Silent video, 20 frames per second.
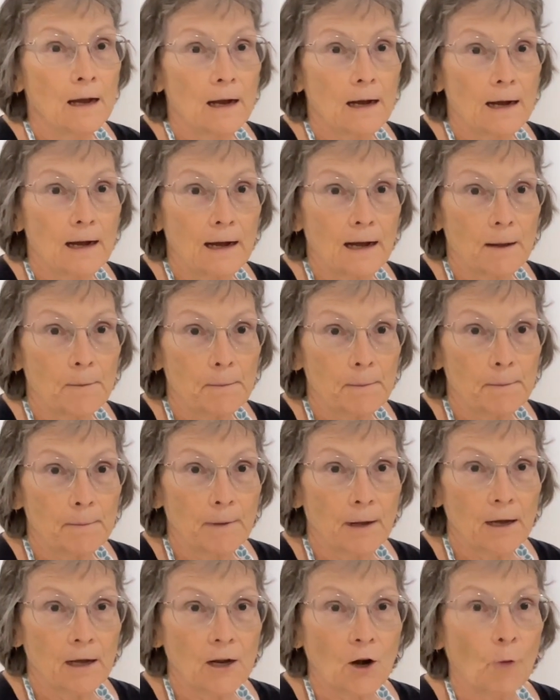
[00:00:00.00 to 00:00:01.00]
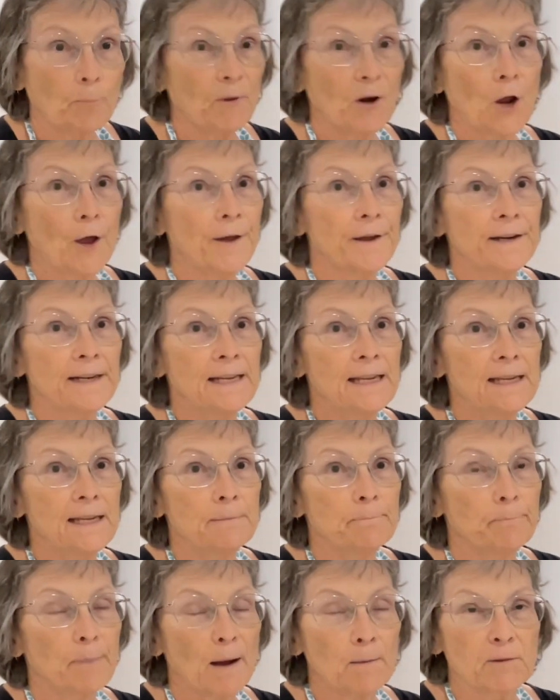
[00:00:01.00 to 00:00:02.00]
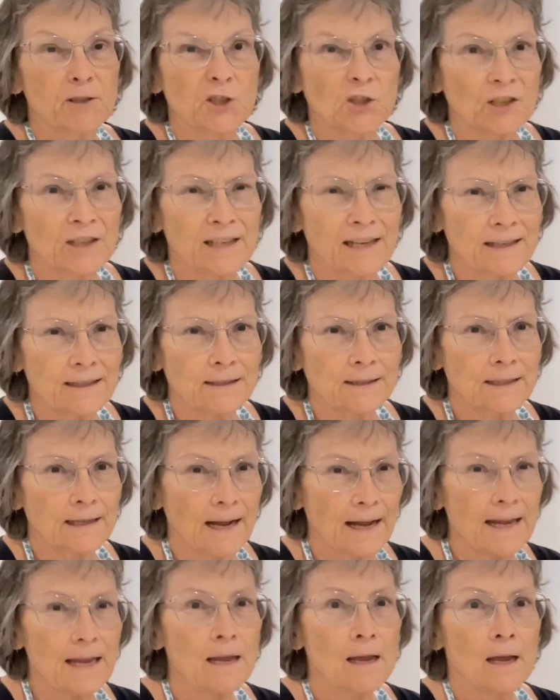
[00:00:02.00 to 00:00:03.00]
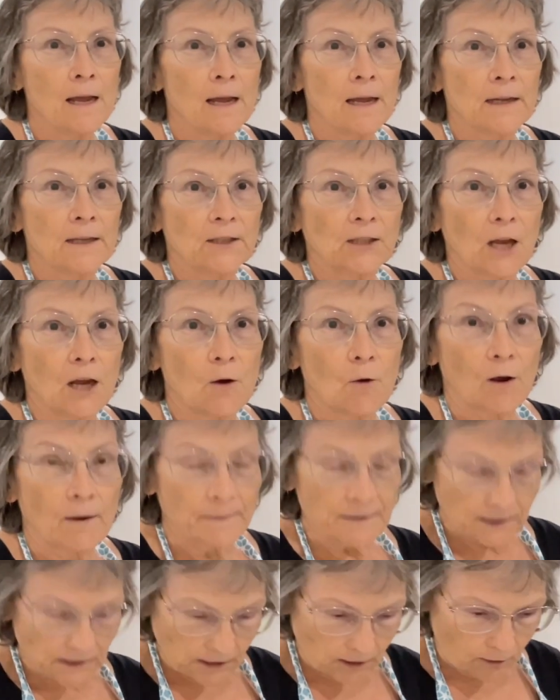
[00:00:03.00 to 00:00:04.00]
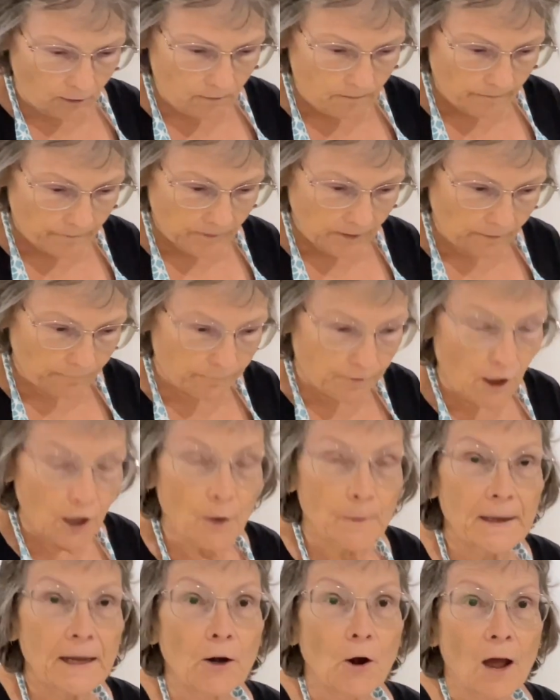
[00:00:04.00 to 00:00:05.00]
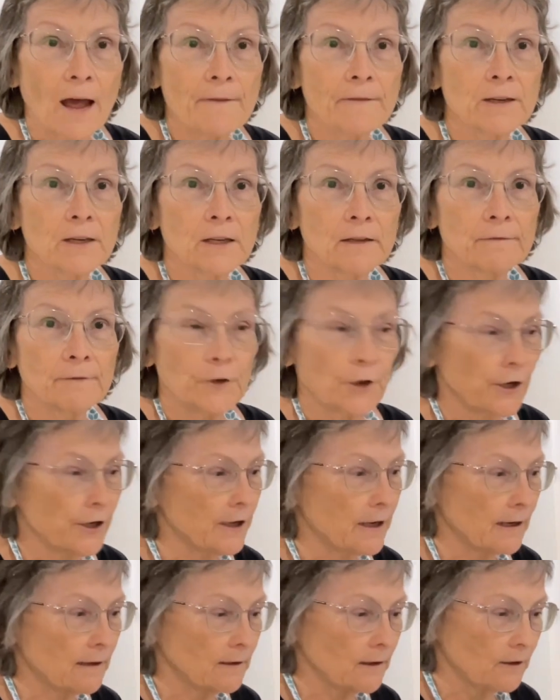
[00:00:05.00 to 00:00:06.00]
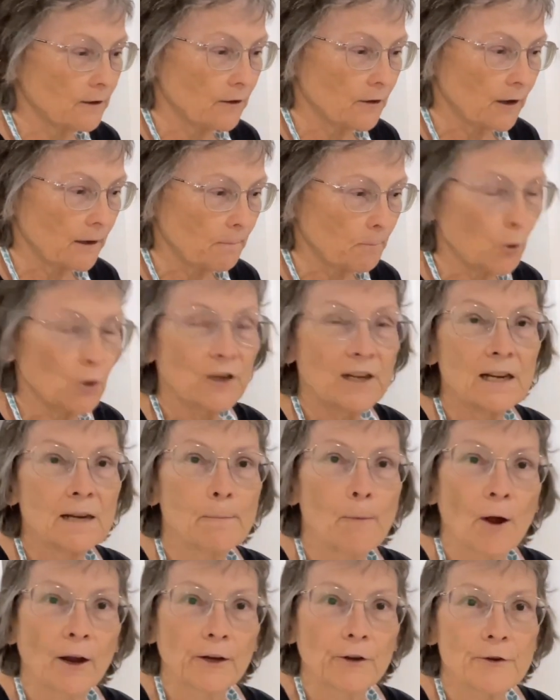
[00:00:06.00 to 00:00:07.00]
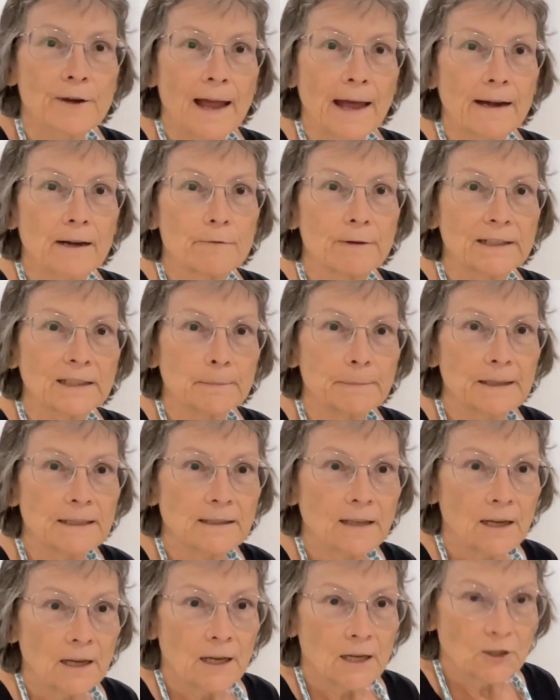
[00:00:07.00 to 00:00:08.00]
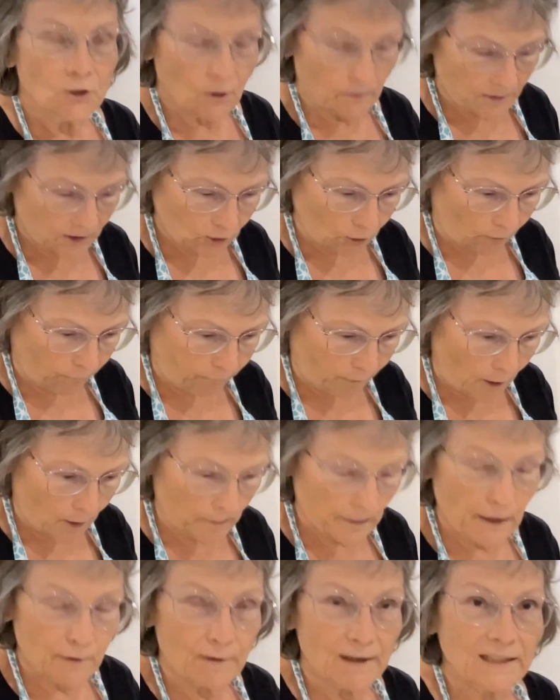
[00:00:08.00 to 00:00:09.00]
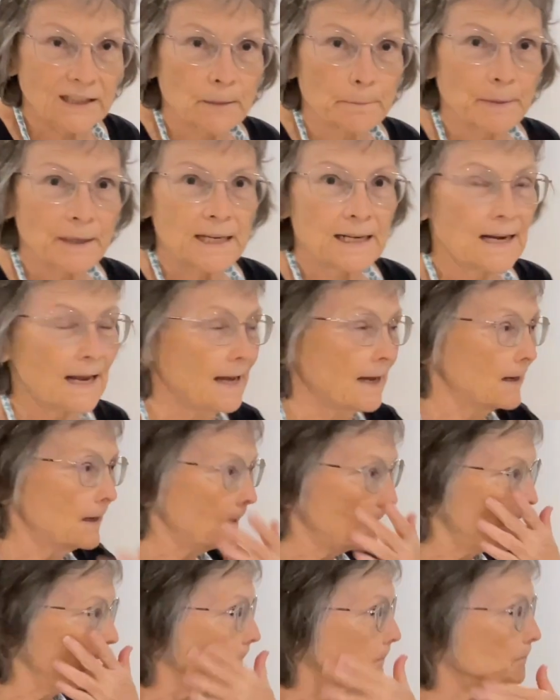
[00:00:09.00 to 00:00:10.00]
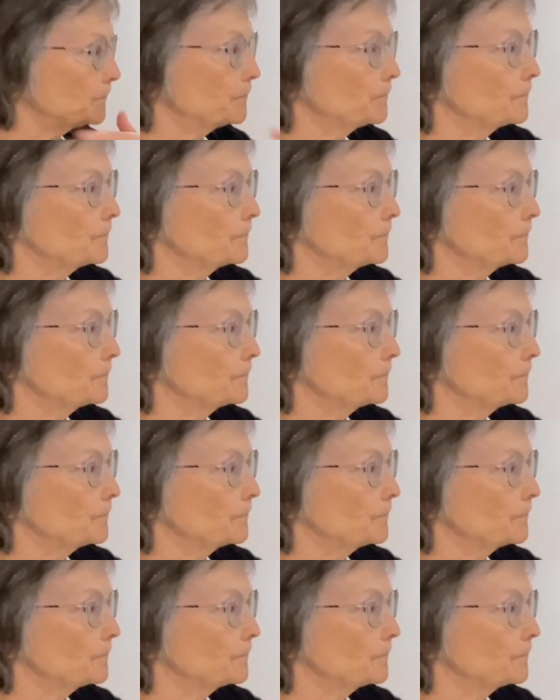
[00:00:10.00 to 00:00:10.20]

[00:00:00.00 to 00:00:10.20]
but I only published it yesterday, so I'm still following it. I haven't converted it, put it into my created recipes, so I'm still following a recipe down here.